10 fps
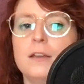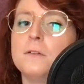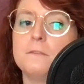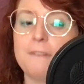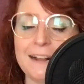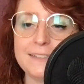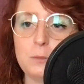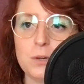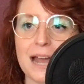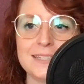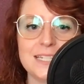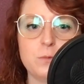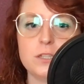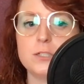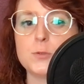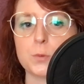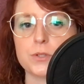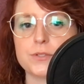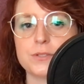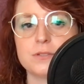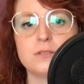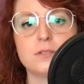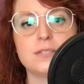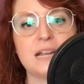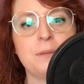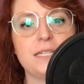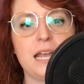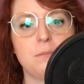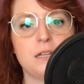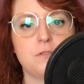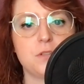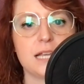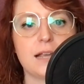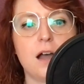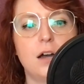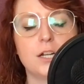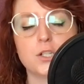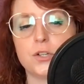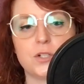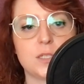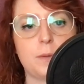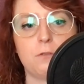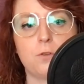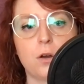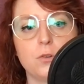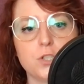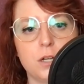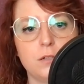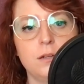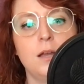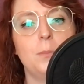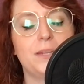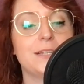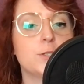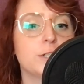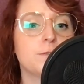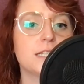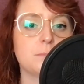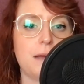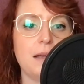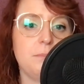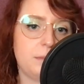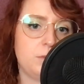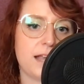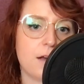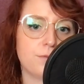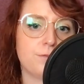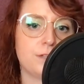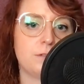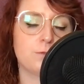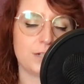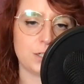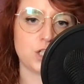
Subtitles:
Finally, we're ending with La Source, the segment named after the iconic Tournet Spa-Francorchamps, but that serves as my bibliography for each